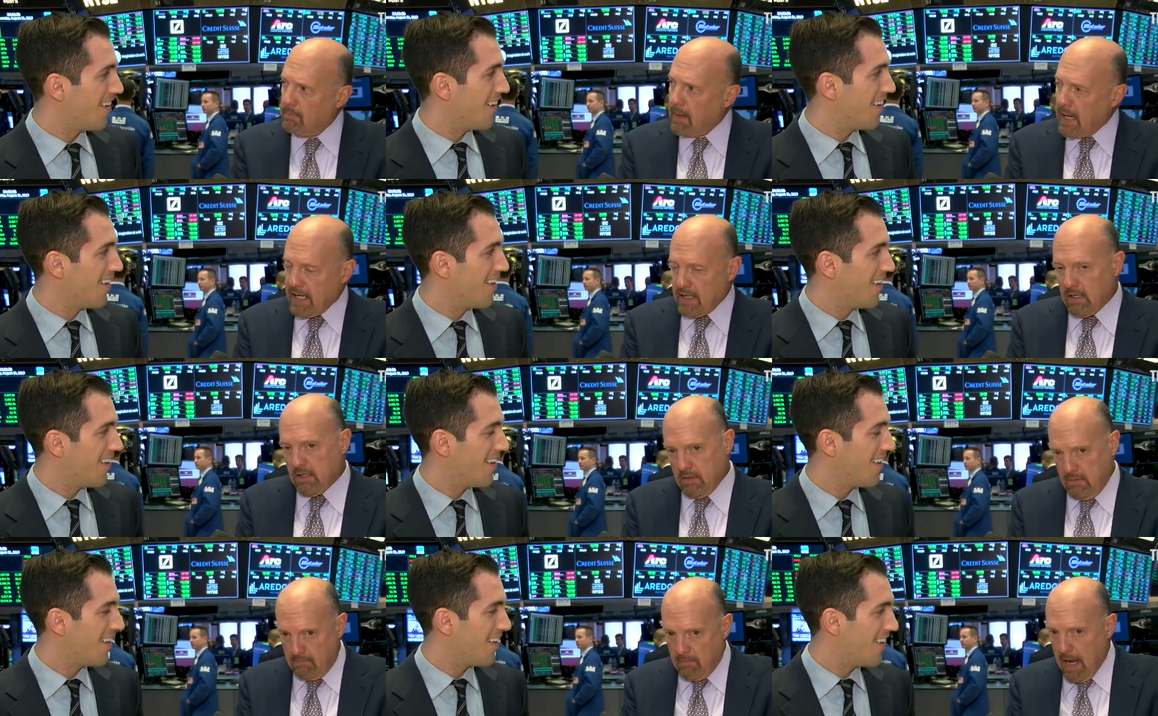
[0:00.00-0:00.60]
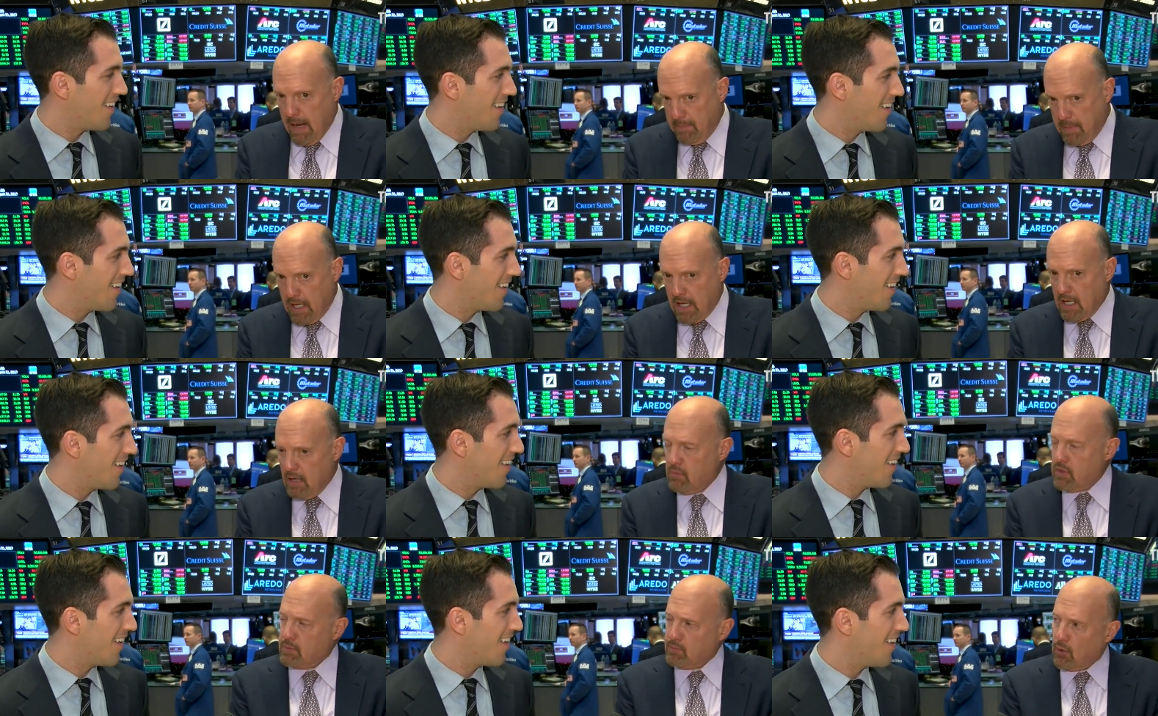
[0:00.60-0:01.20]
Speaker 1: but
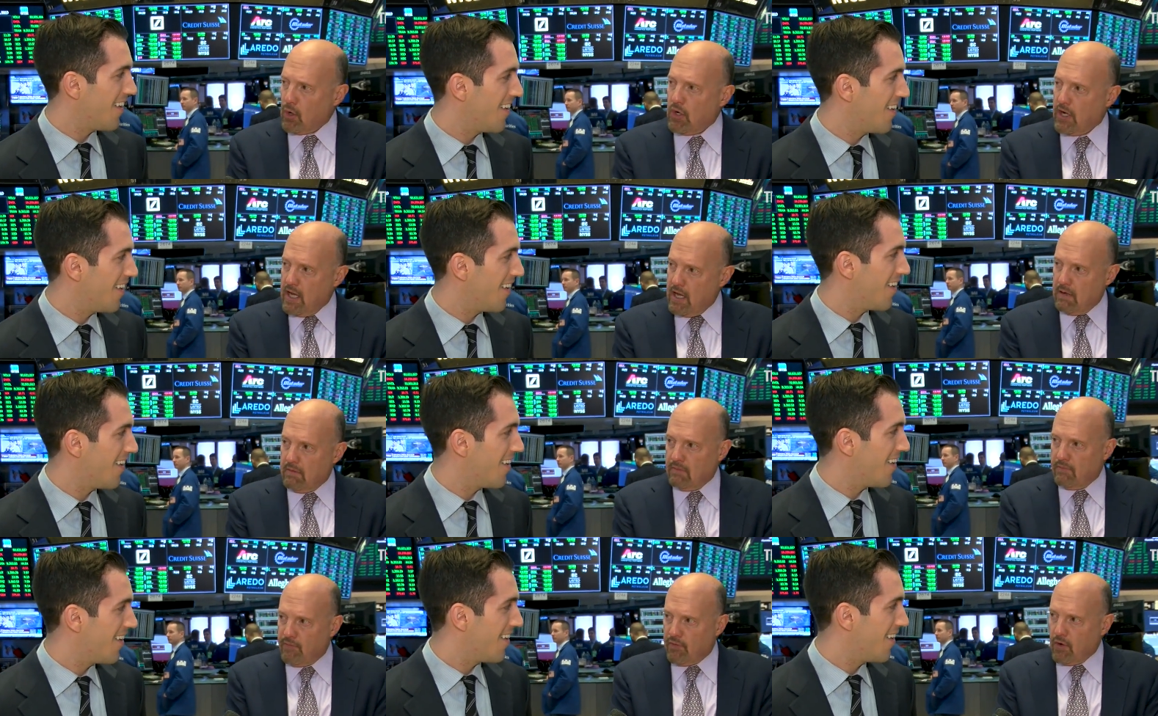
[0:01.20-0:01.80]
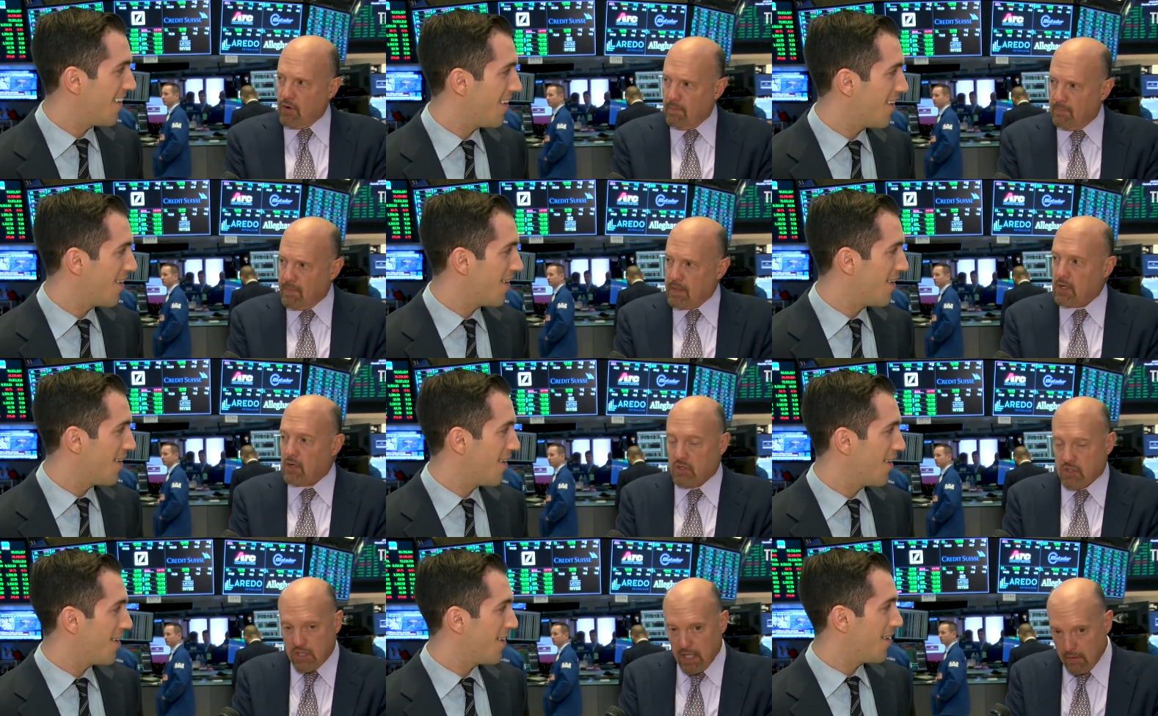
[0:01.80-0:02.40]
maybe he was brought in for
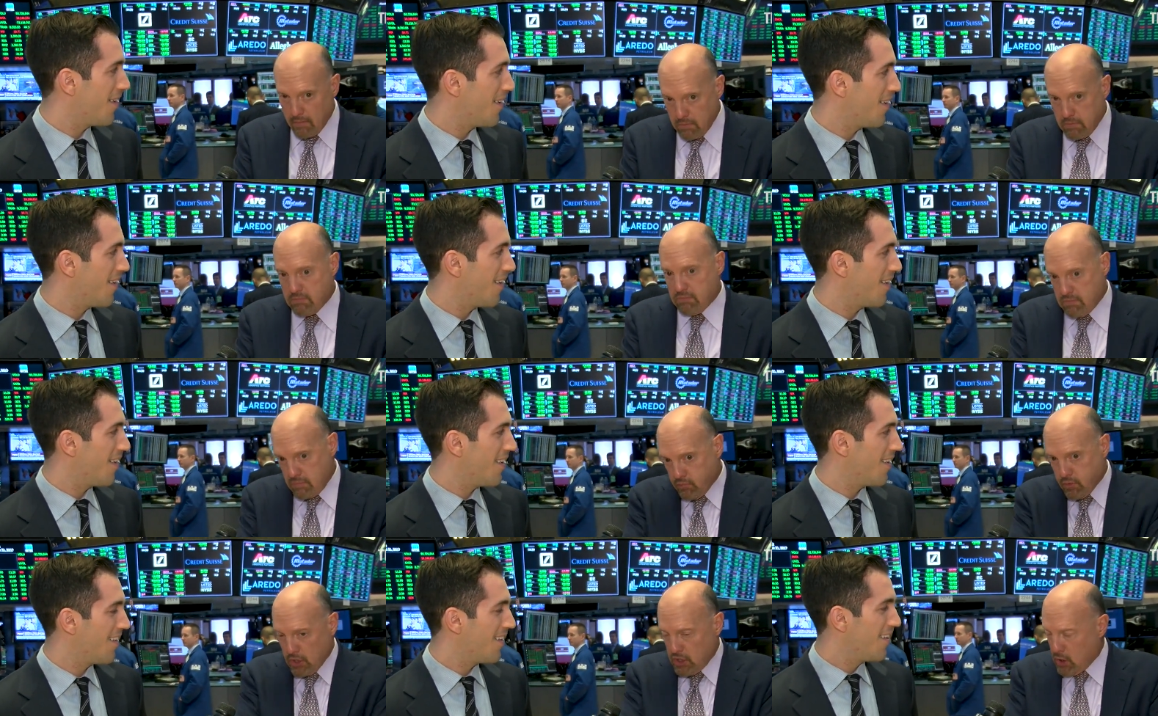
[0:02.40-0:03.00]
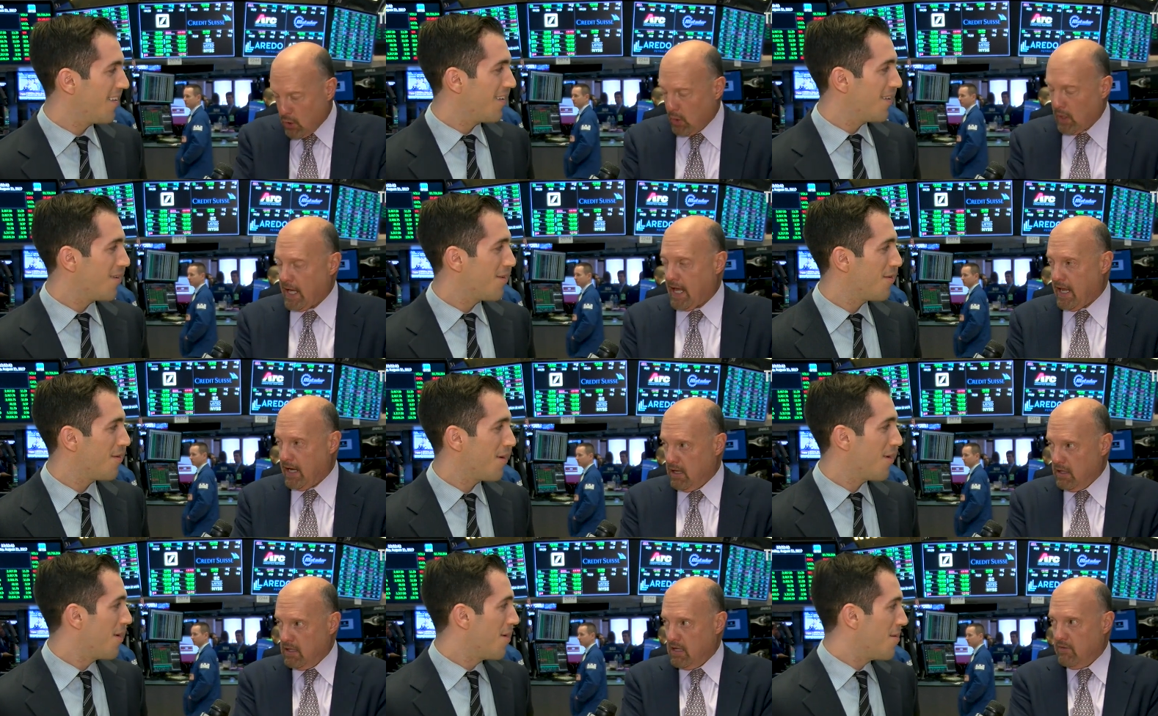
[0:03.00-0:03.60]
because they were
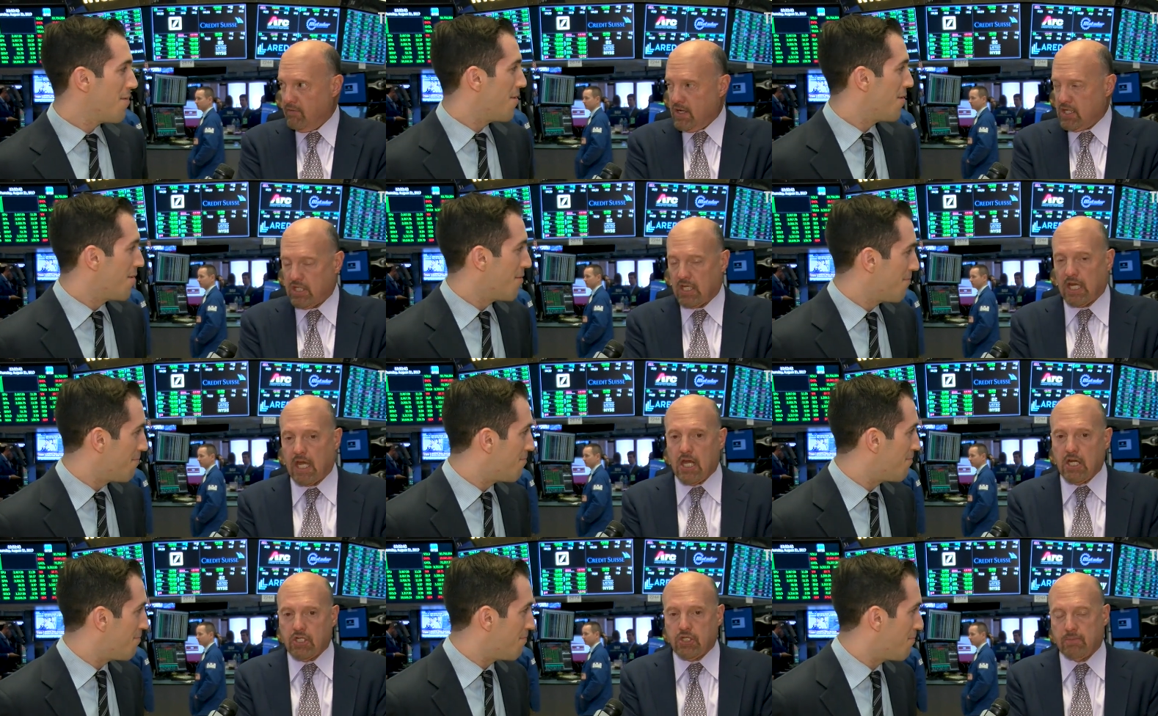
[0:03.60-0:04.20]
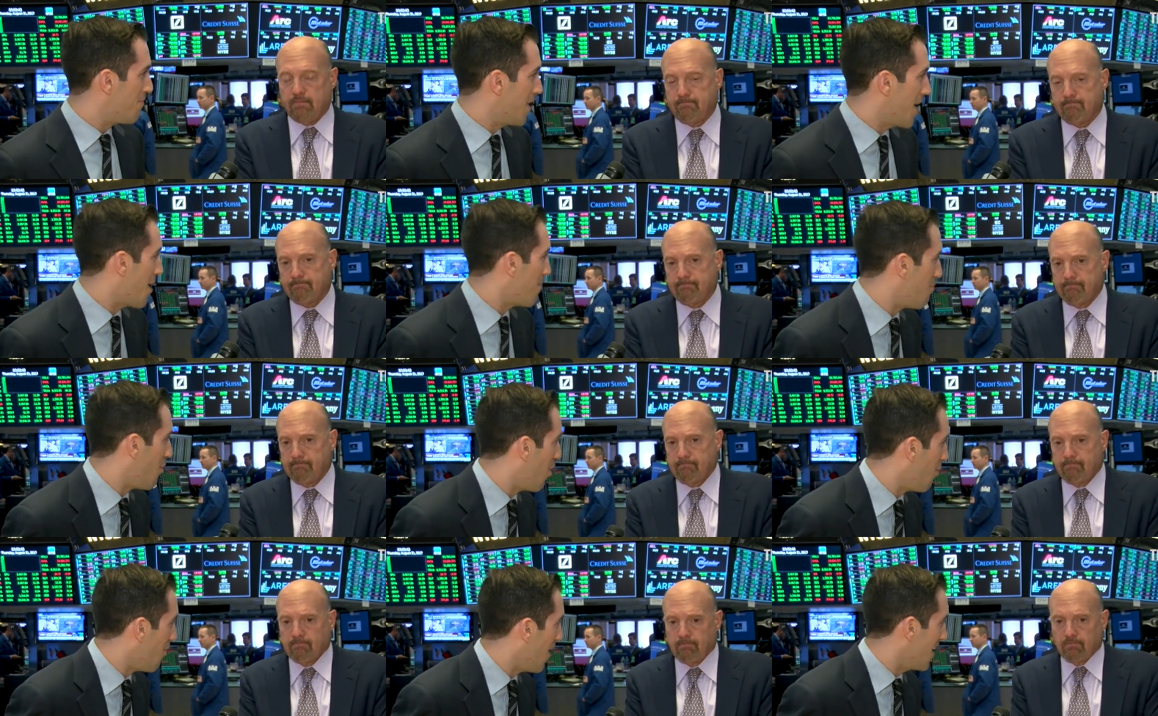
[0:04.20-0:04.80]
shorthanded in the investigation. But
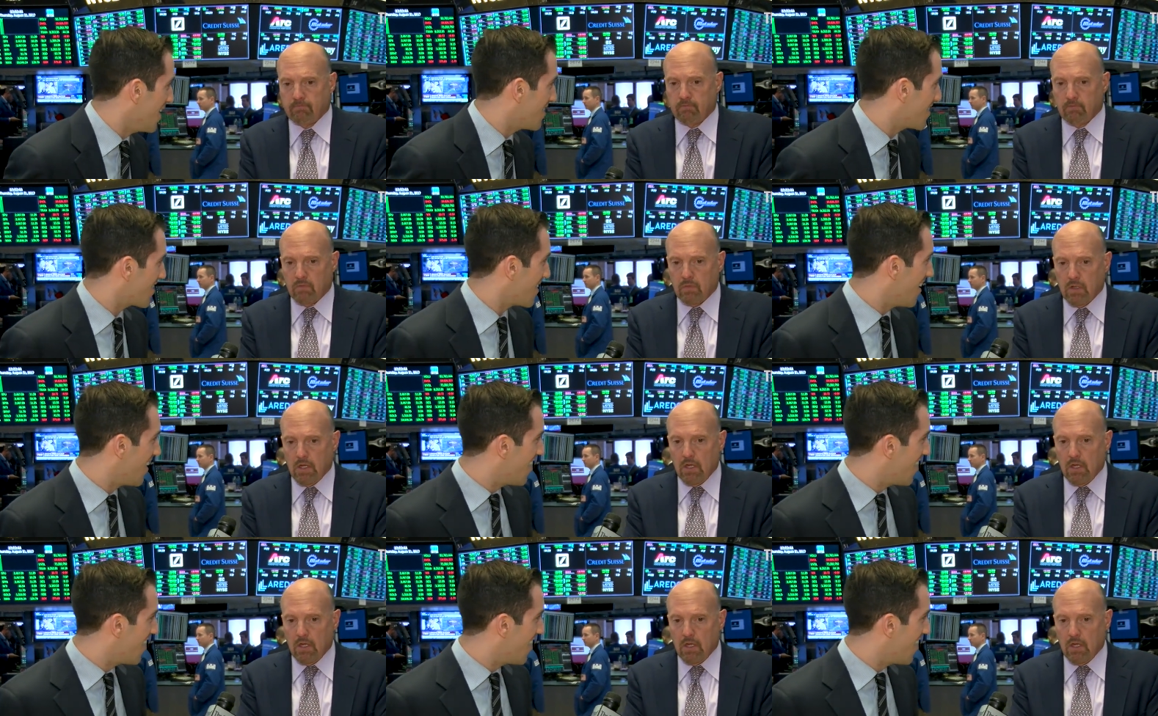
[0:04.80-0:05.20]
not Paul Weiss.